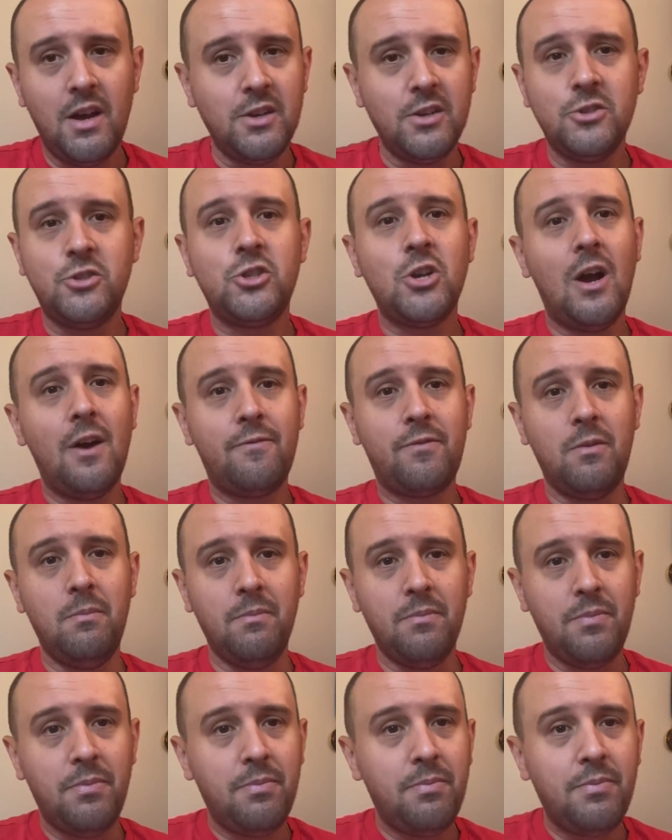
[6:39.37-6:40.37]
shot
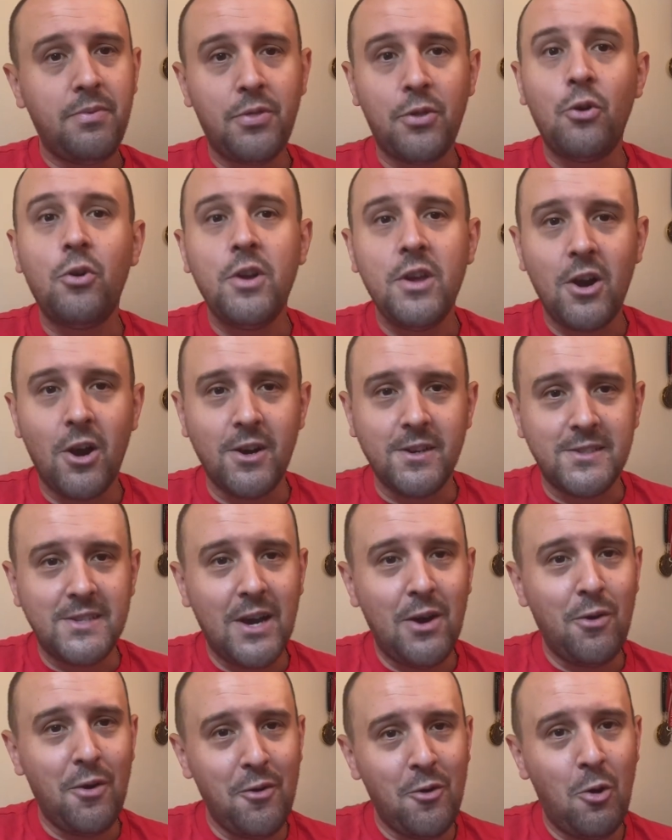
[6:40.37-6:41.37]
from 30 yards
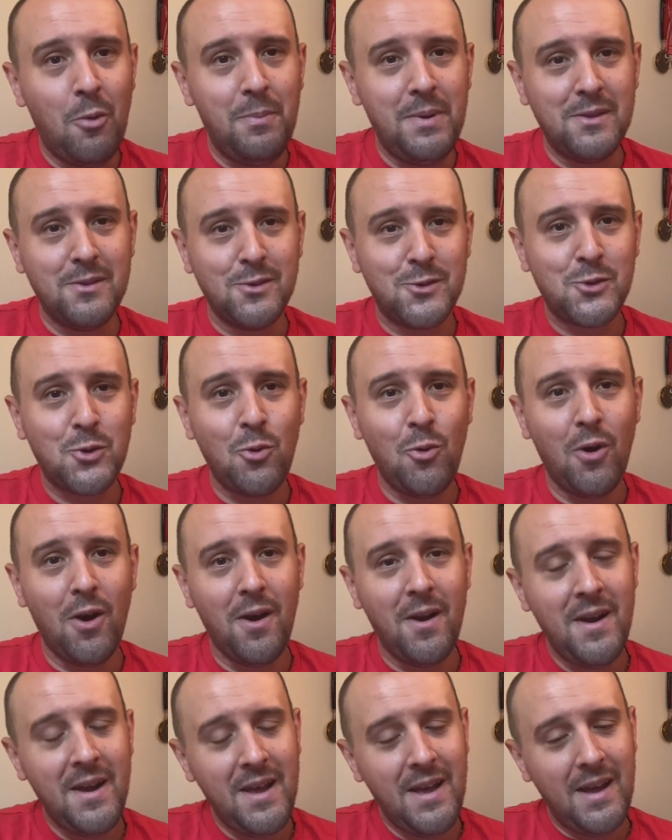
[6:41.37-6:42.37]
out and hoping to
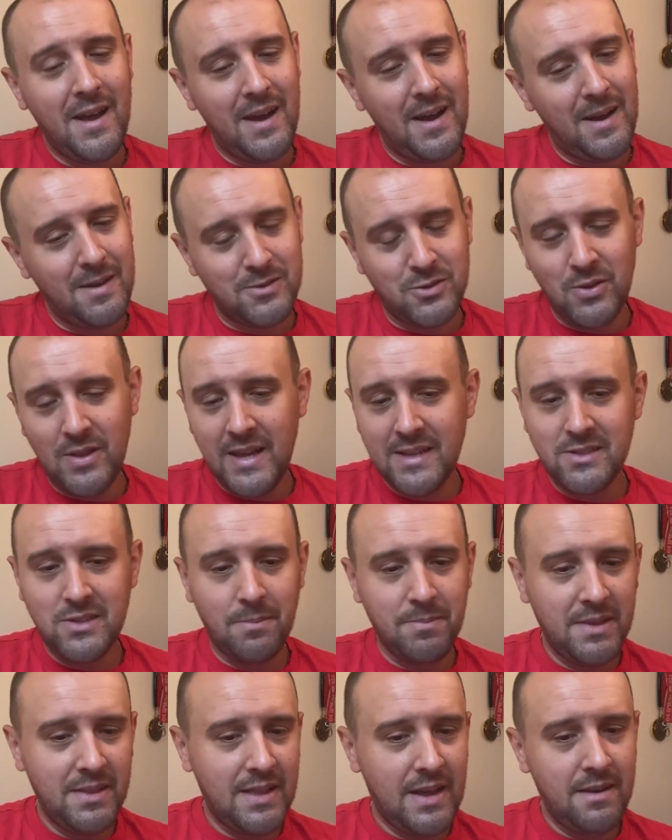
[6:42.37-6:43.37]
score. So that's
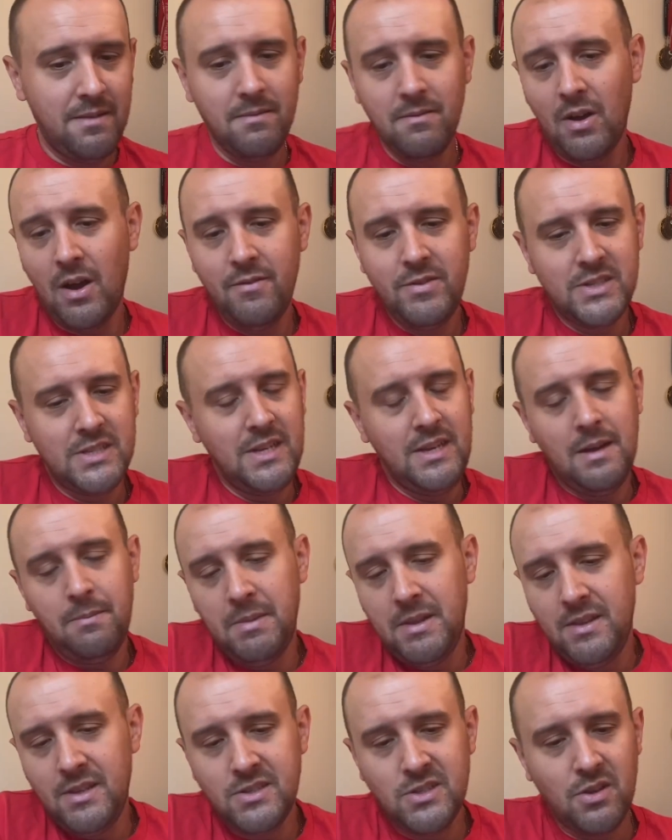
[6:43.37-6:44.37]
something that, obviously, I
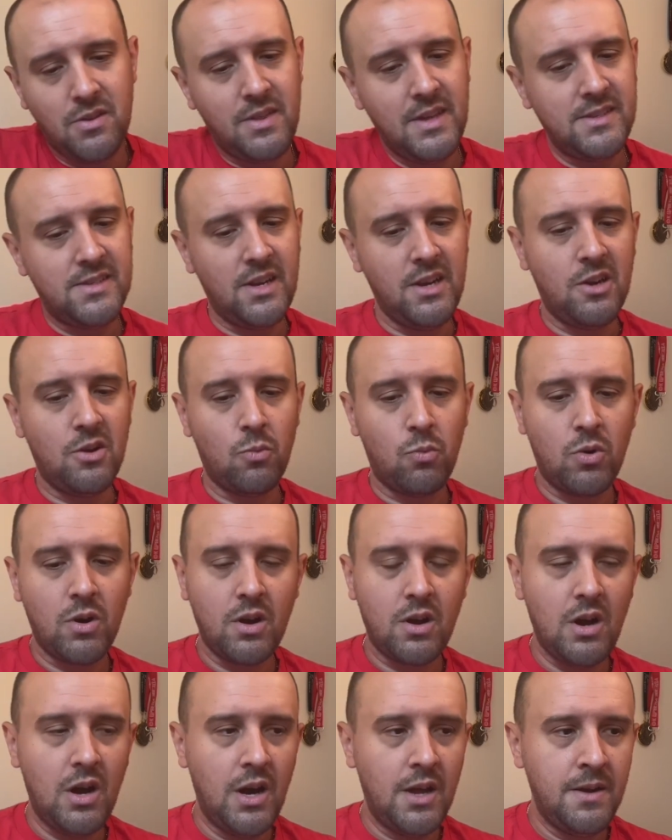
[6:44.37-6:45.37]
mean, these are things that he could
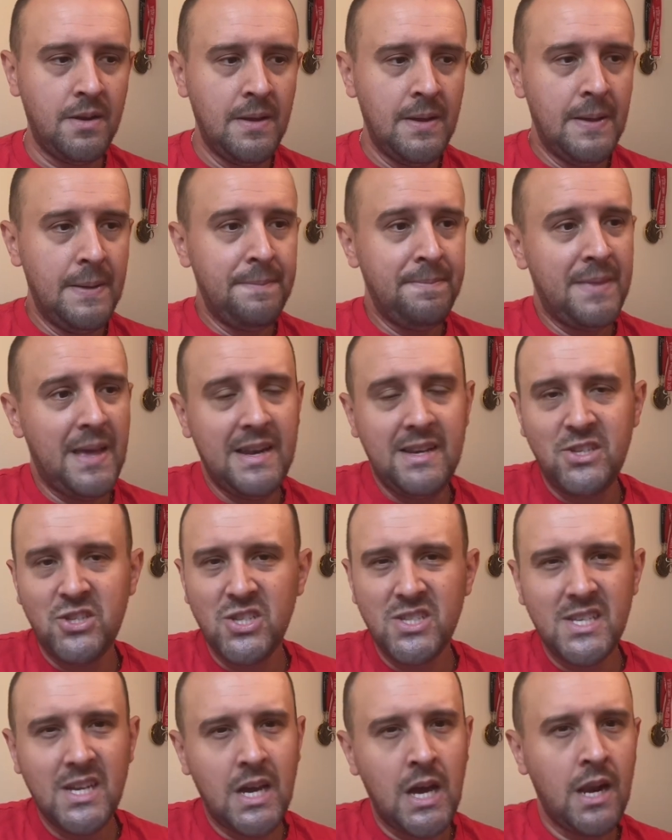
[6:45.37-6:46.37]
work on. And he's
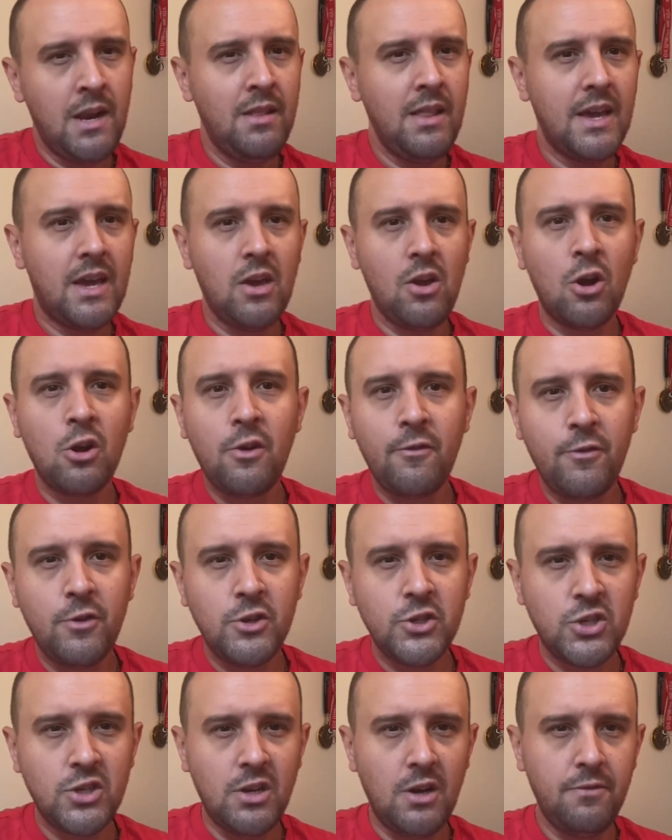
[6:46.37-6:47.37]
just kind of like a younger
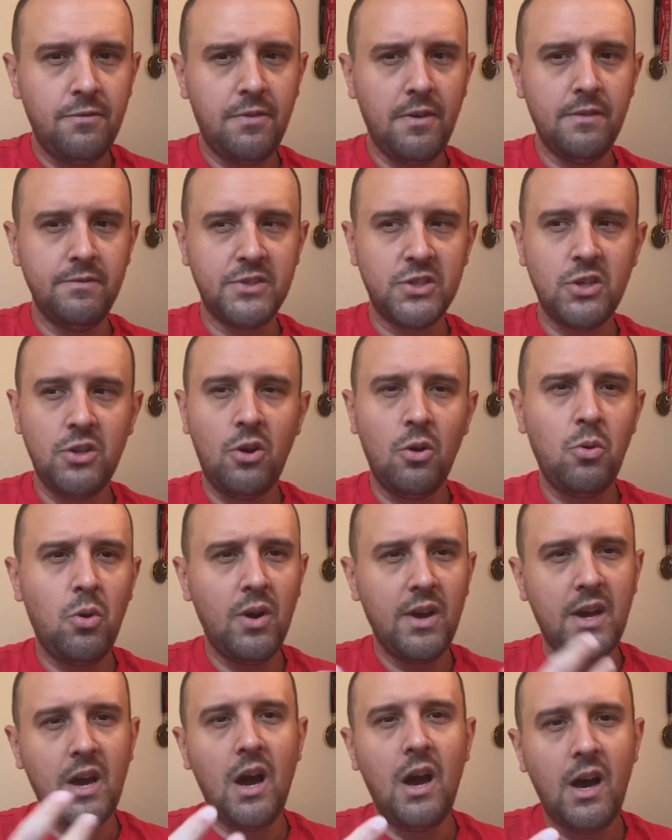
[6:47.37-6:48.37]
version of Sonogo
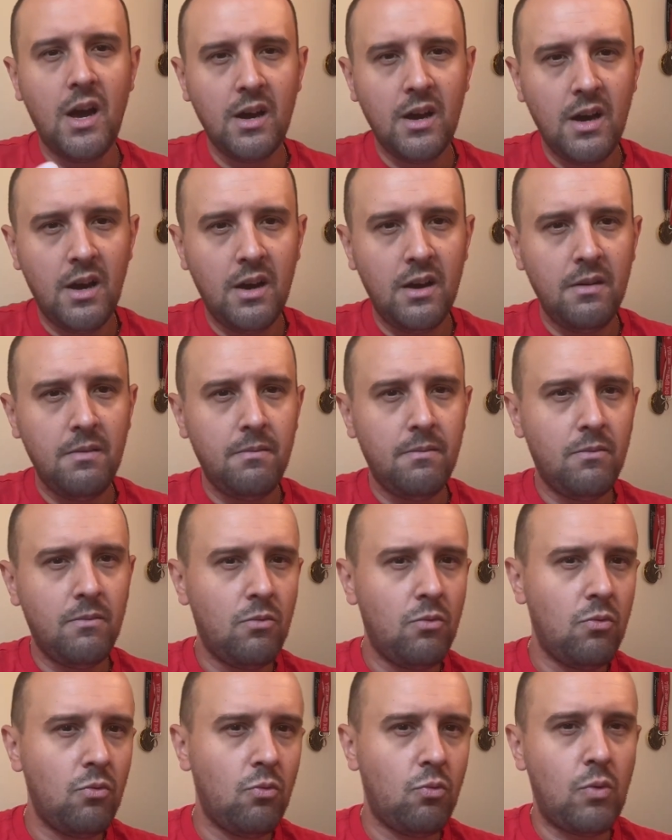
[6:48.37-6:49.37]
and Kanga
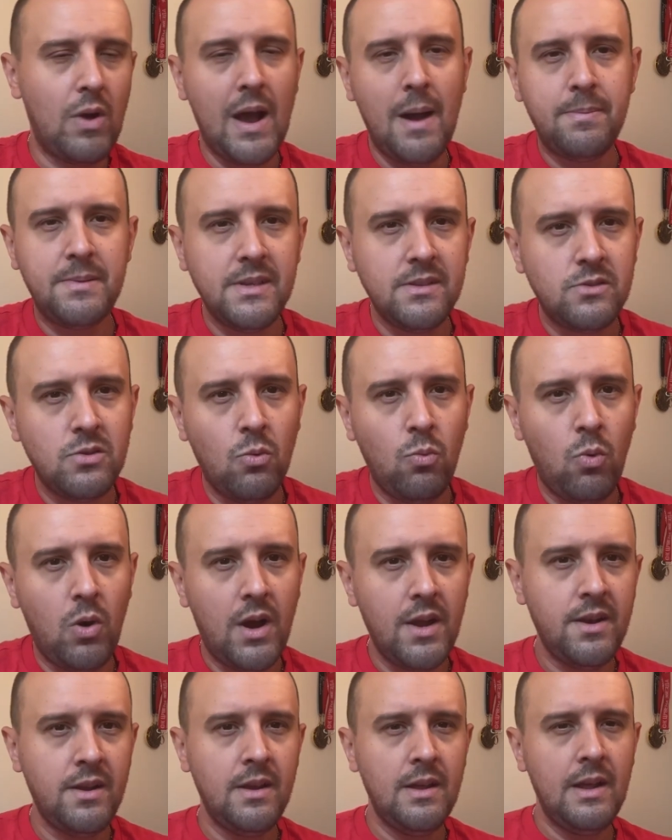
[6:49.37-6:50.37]
wrapped into
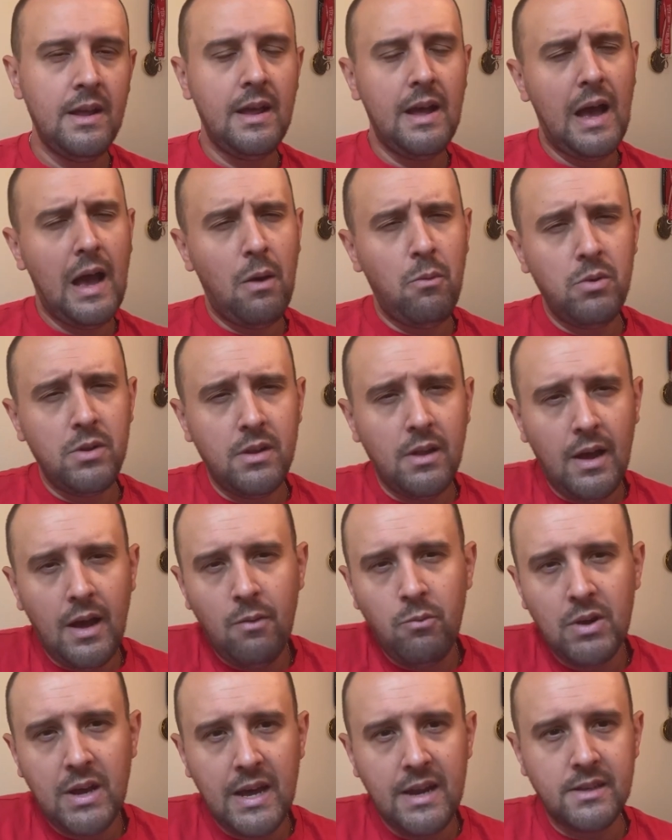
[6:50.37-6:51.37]
one. I would
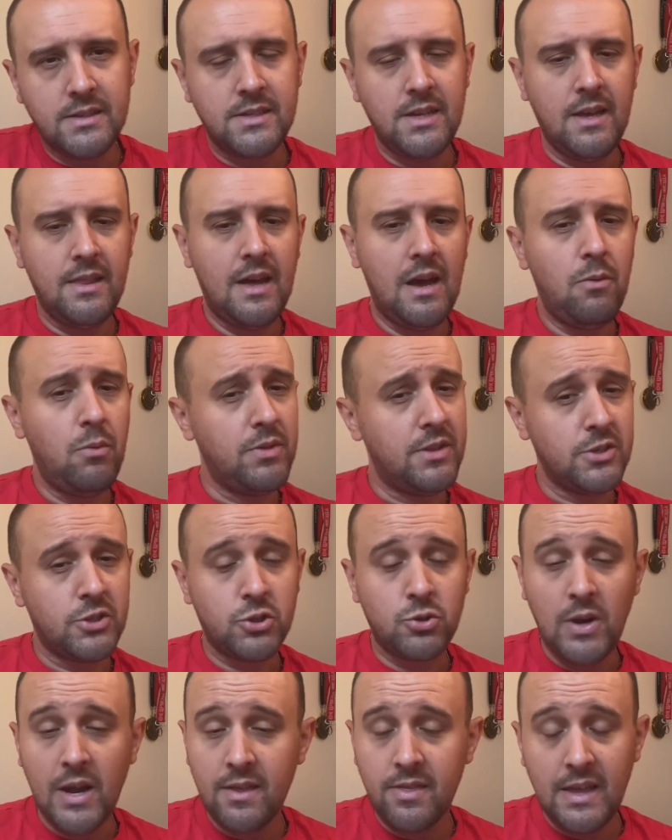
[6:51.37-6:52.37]
kind of say that with his
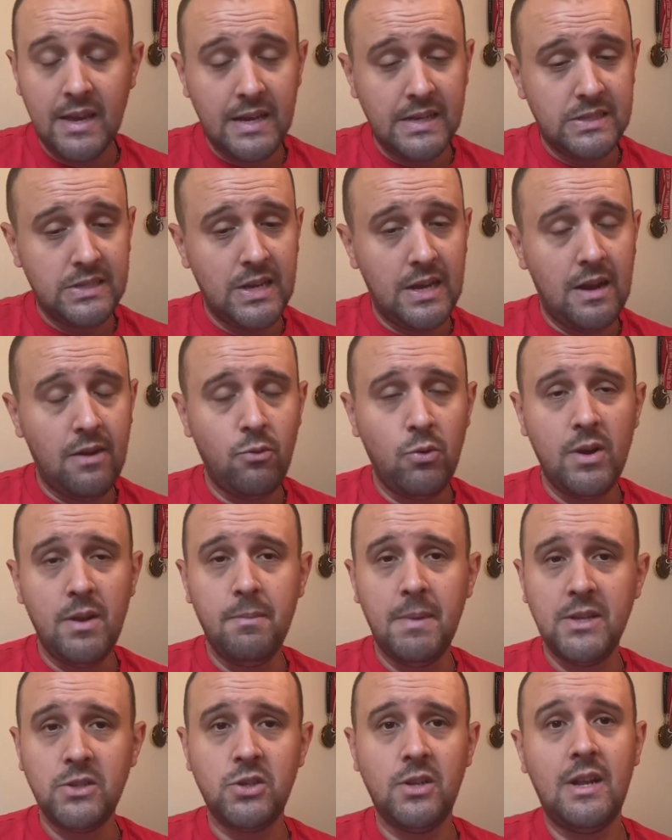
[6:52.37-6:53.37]
strength, like I said, I already
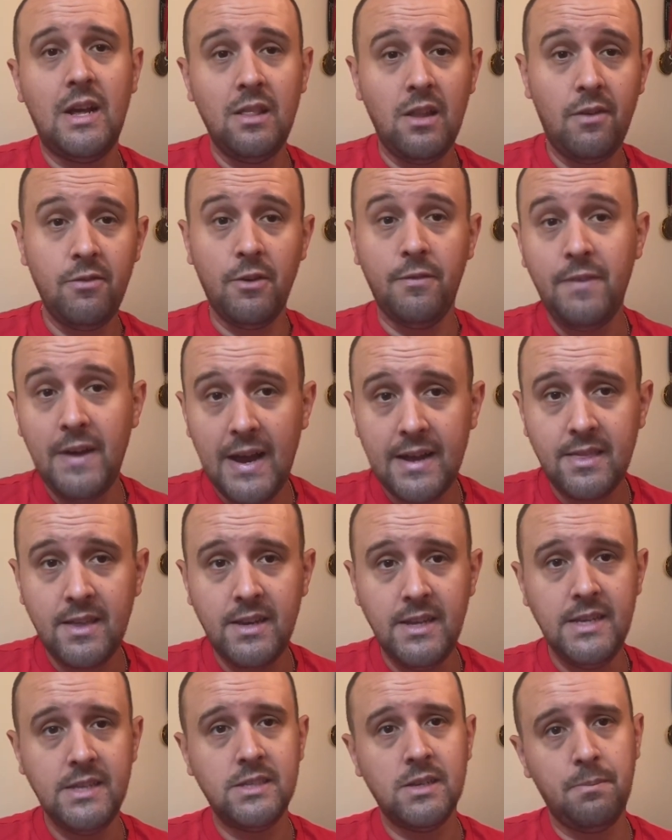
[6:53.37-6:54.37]
mentioned, I love the fact that
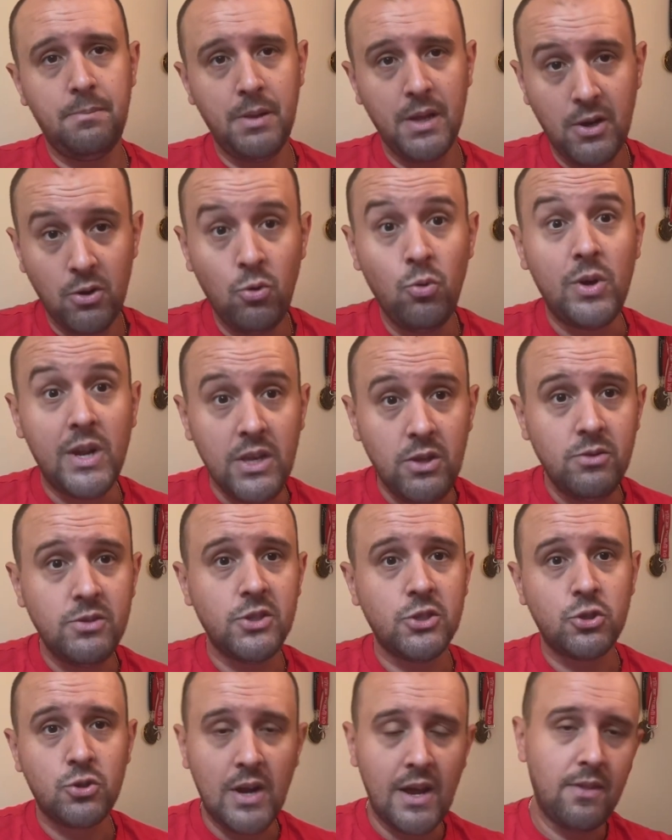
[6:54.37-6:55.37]
he's a player who can use
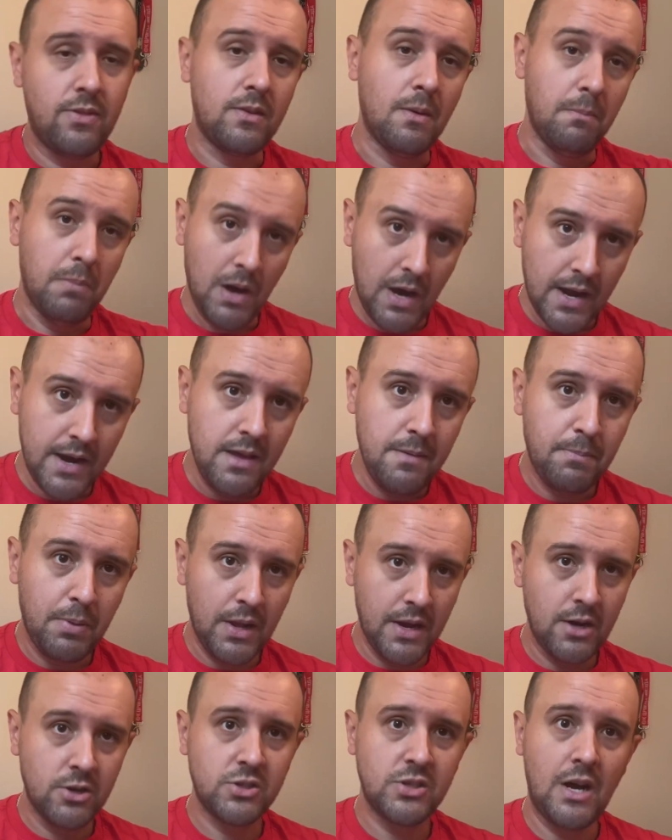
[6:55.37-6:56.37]
his strength to body
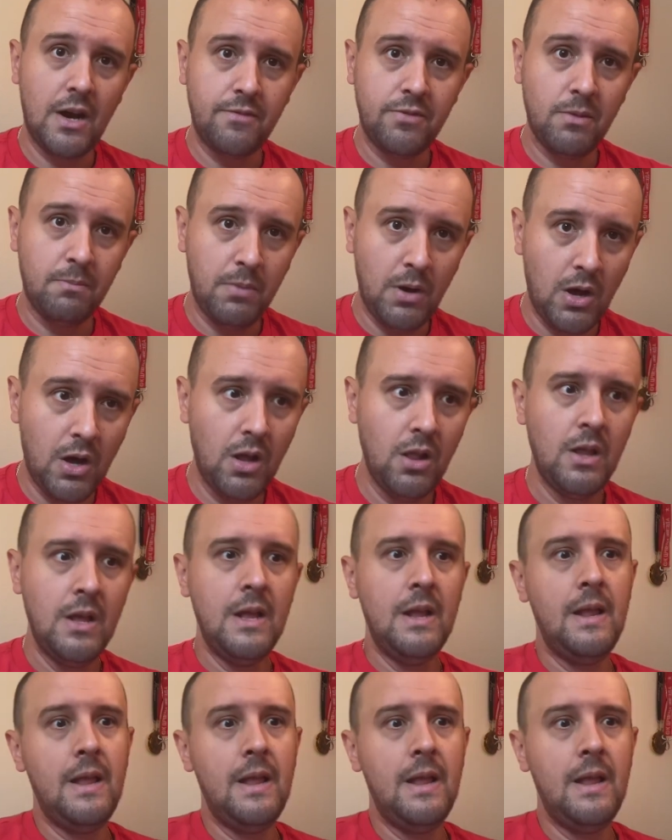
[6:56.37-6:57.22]
players off the ball.